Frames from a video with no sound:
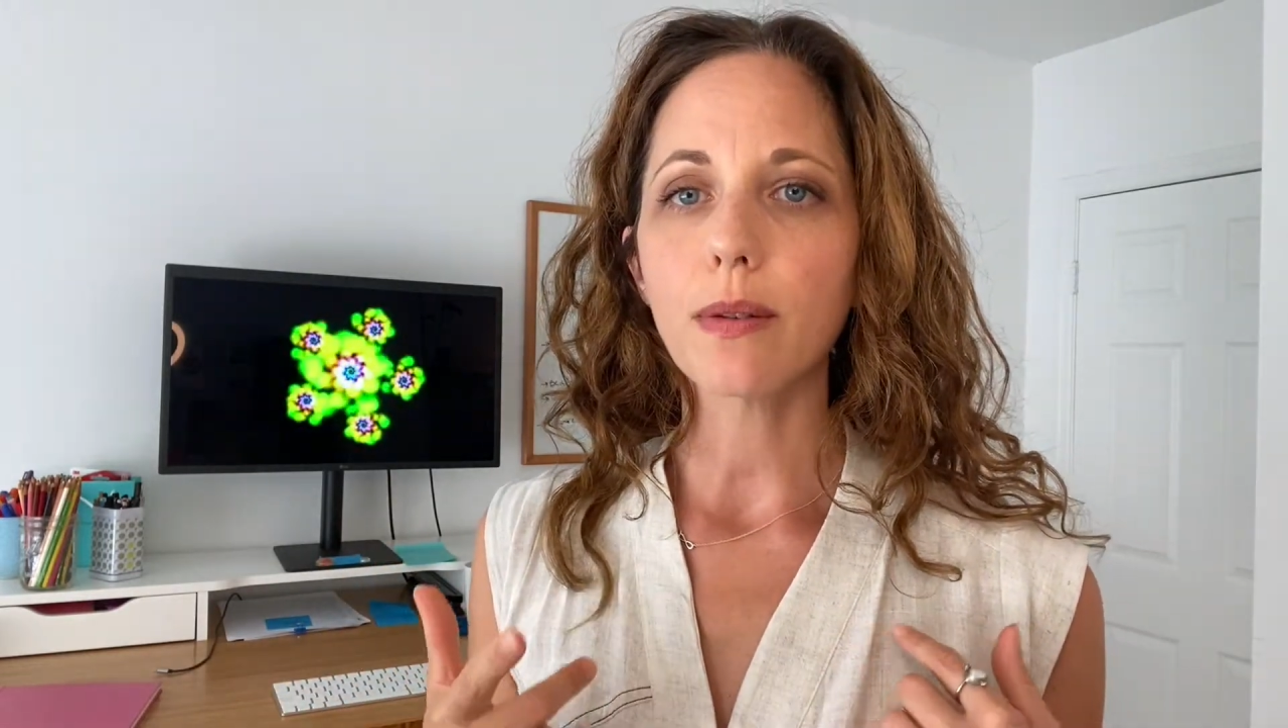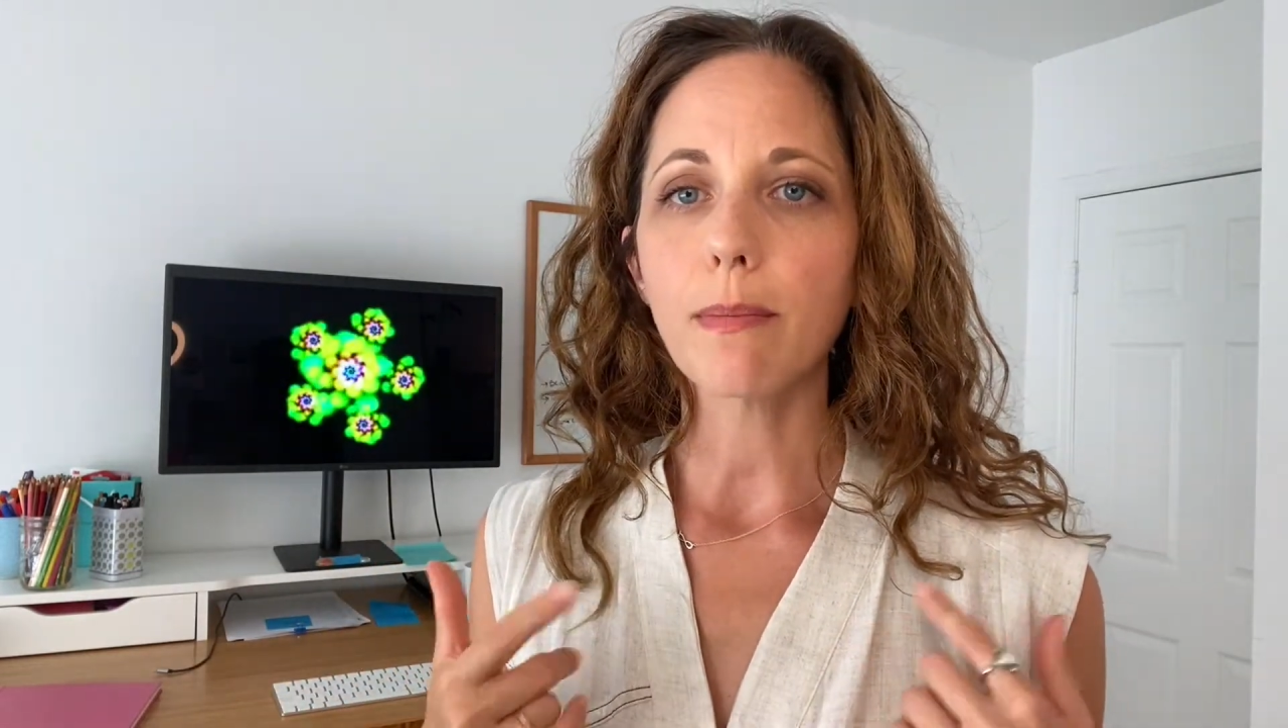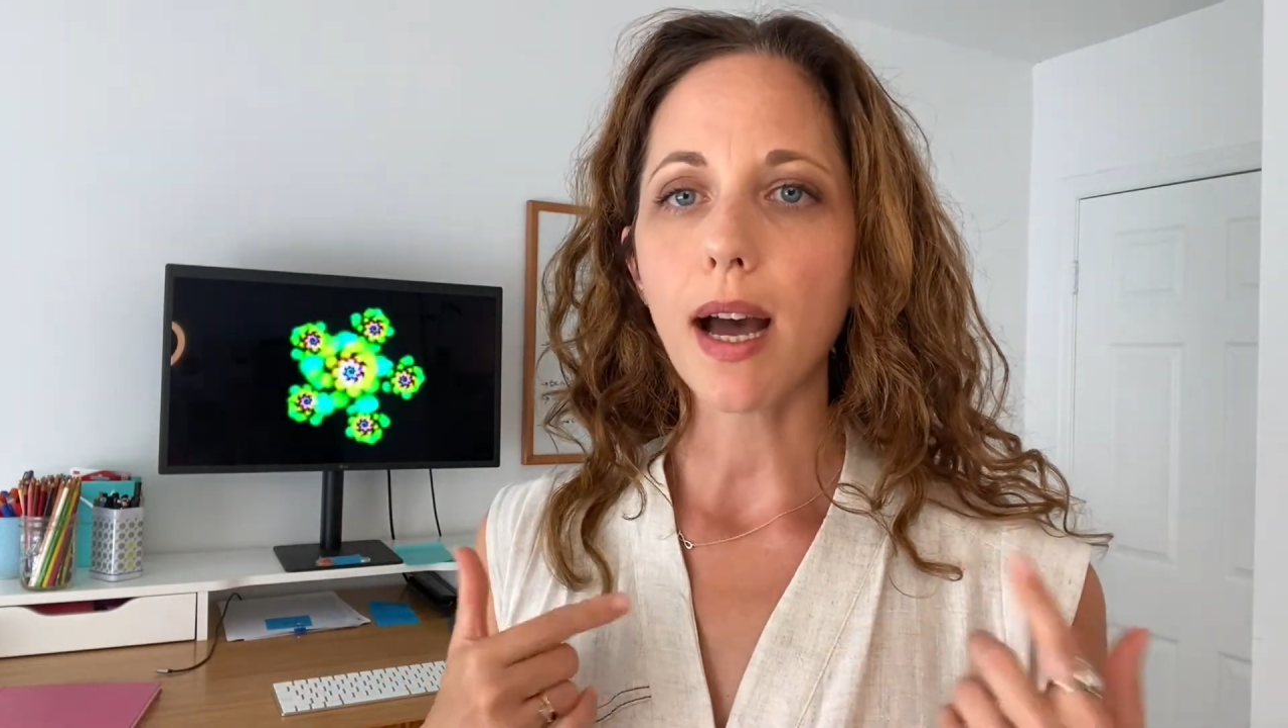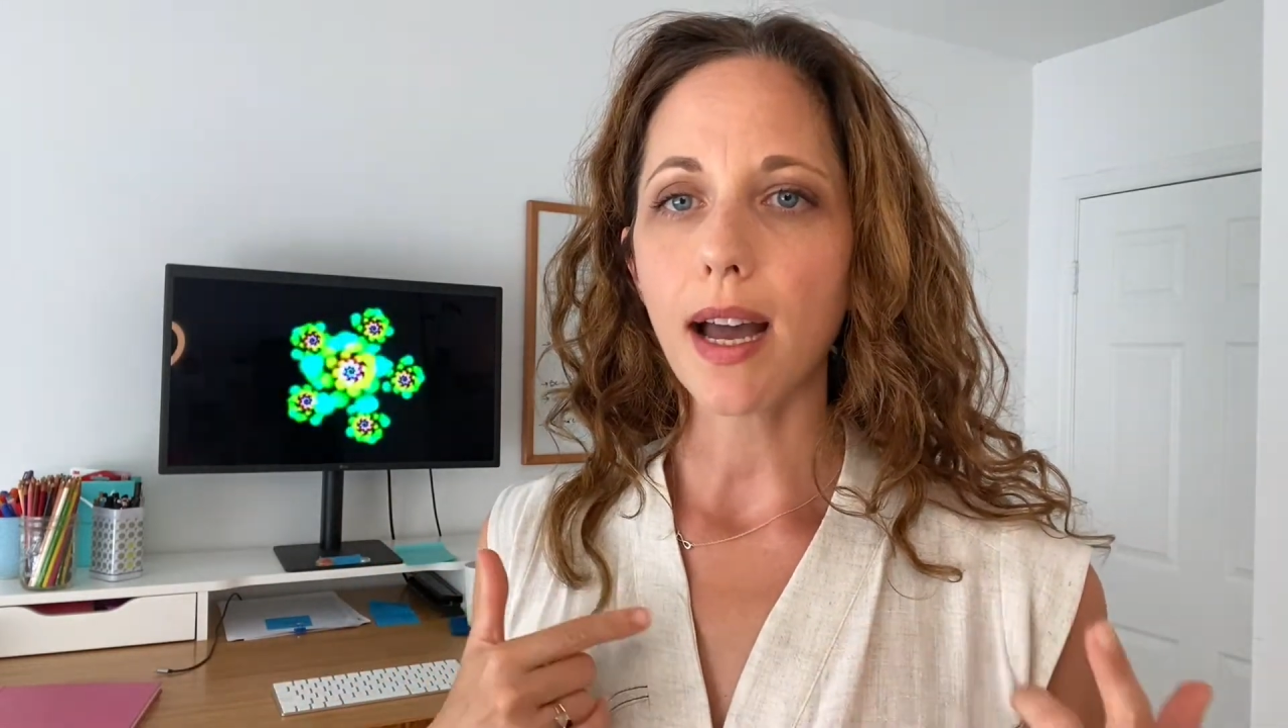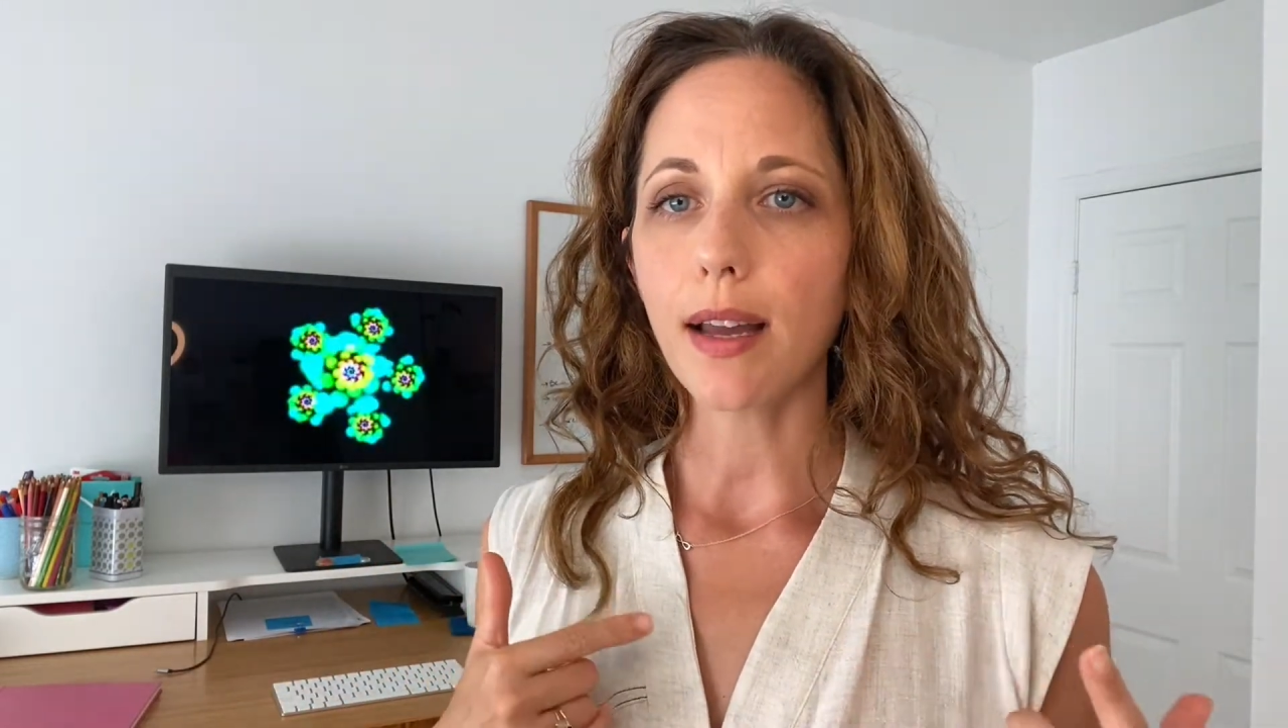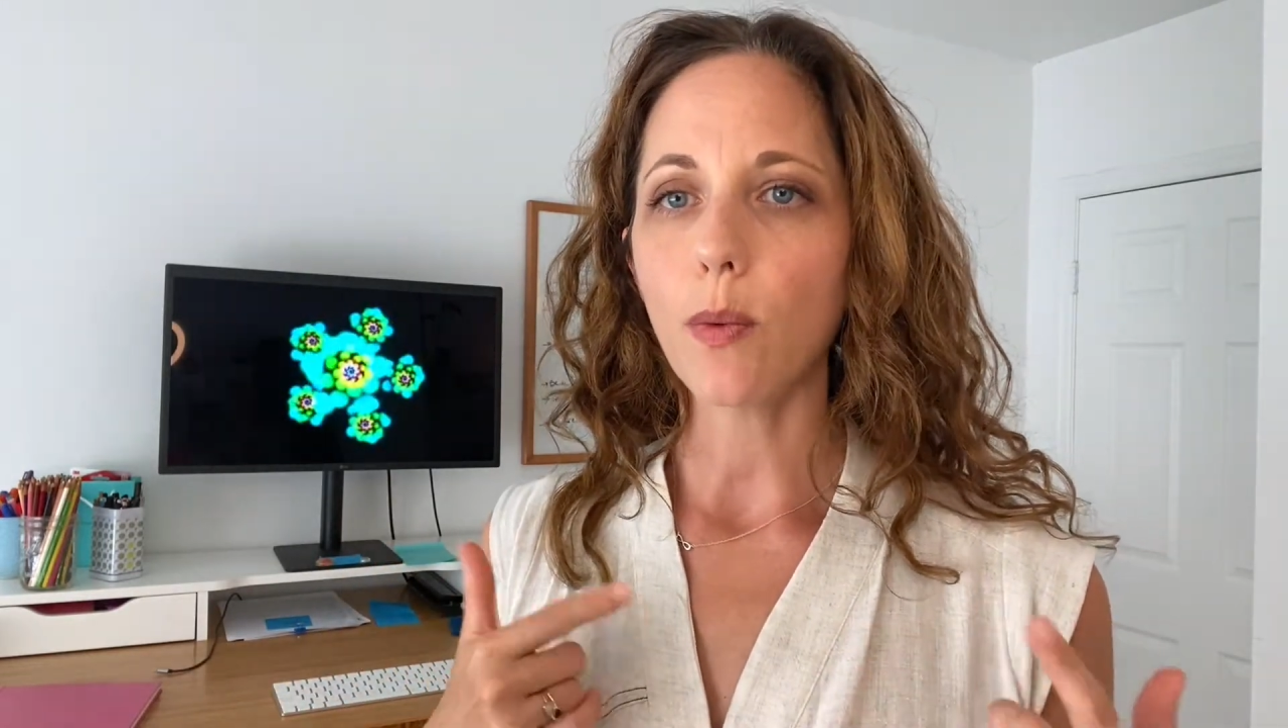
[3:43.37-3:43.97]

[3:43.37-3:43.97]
my